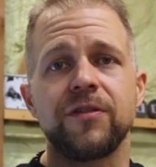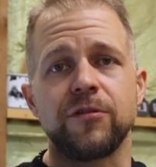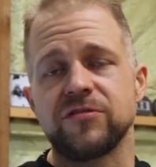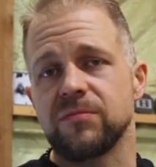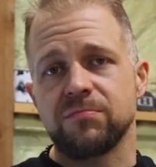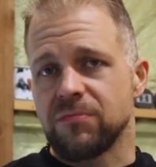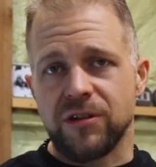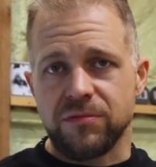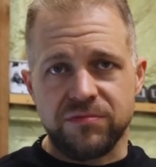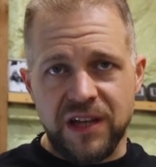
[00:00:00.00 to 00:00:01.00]
those
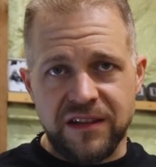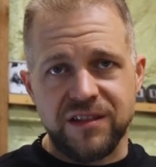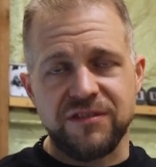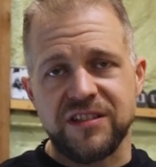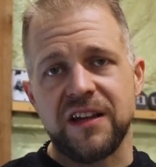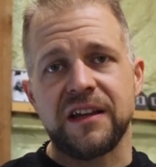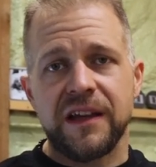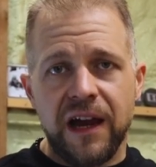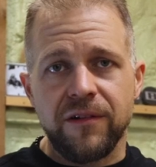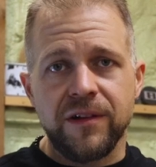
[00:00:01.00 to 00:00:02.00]
little tenths of a
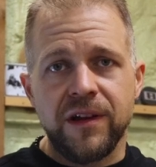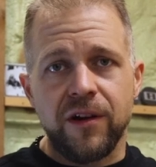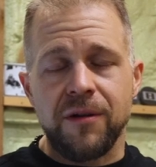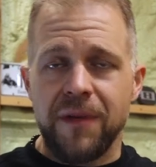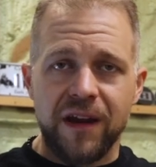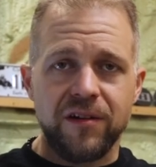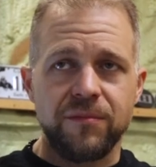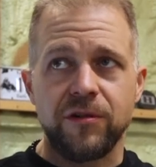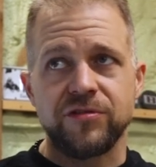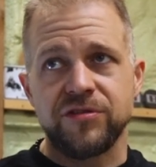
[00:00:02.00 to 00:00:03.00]
second count or matter the
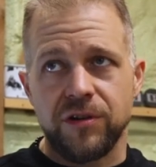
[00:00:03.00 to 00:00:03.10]
most.